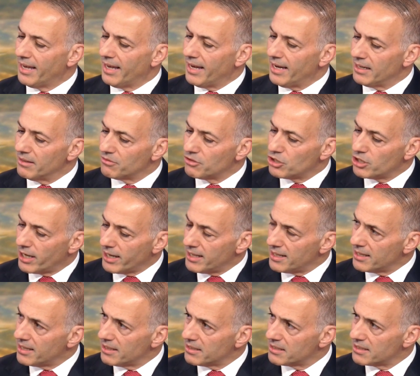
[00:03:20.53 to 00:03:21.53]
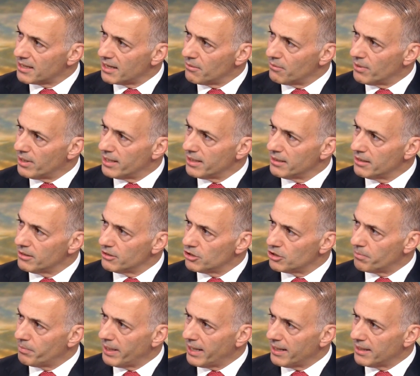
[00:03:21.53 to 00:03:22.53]
And if China gets Taiwan,
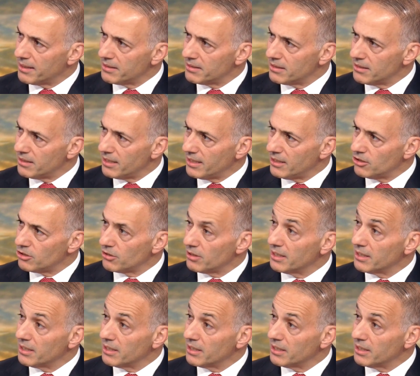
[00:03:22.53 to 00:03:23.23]
Japan is in danger.